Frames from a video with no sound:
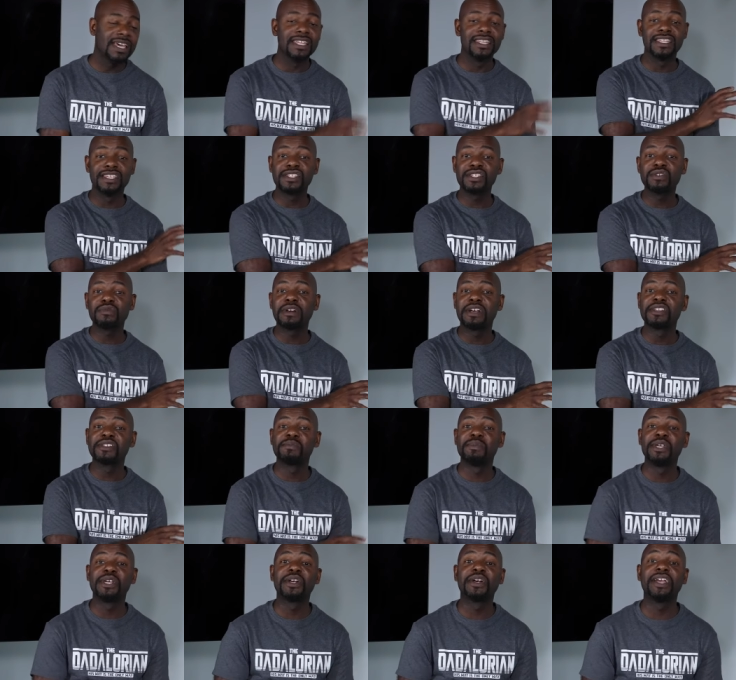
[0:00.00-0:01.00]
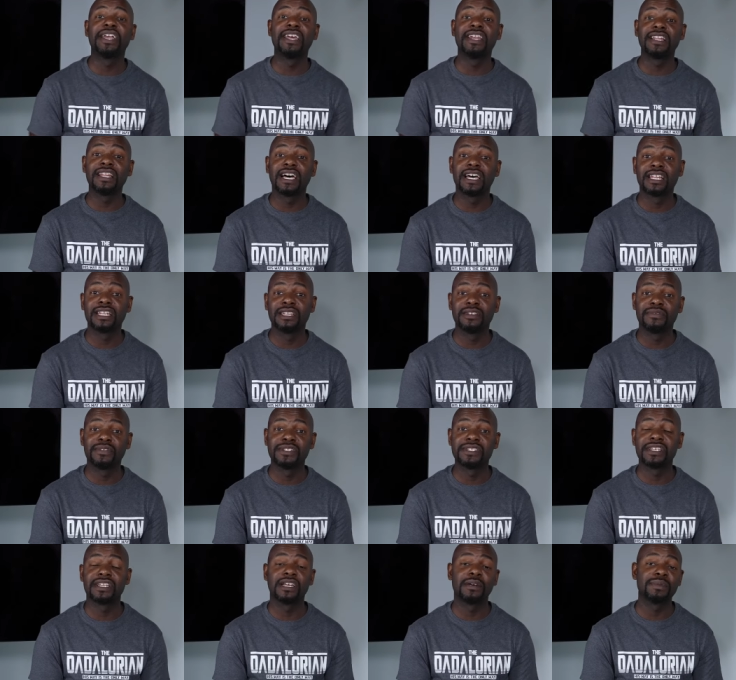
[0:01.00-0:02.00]
this surround speaker in a lot of different
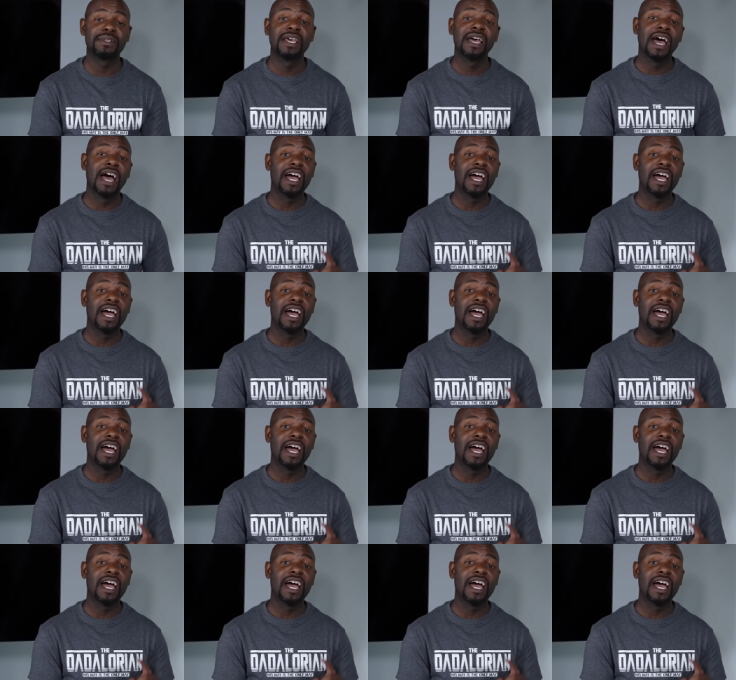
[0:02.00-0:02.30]
setups.